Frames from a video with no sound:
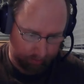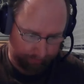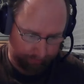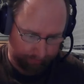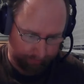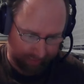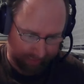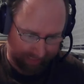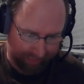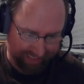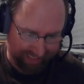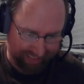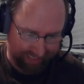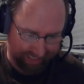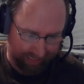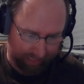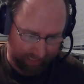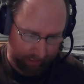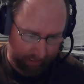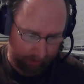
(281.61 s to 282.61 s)
for that is
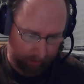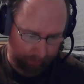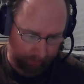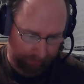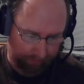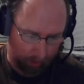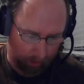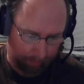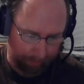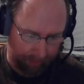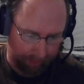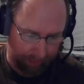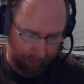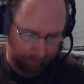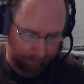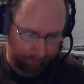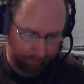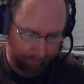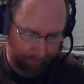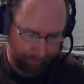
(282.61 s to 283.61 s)
the end of all men.